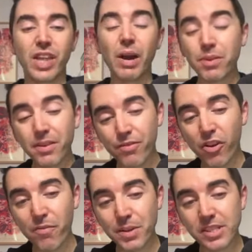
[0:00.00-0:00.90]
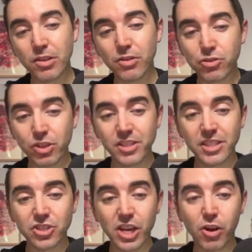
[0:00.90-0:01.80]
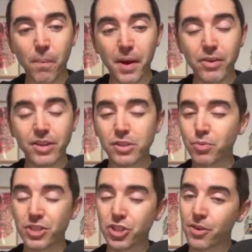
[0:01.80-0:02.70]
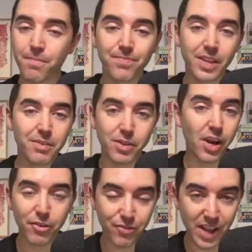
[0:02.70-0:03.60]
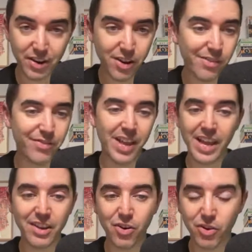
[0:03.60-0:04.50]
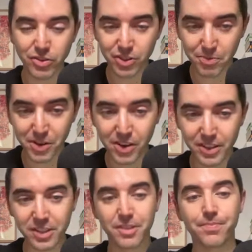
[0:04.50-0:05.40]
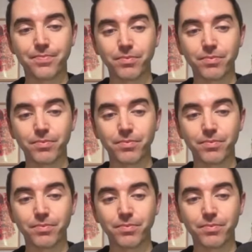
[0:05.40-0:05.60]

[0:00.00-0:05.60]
That would involve me still trusting Checo Perez, which not a fan of at all, to be honest.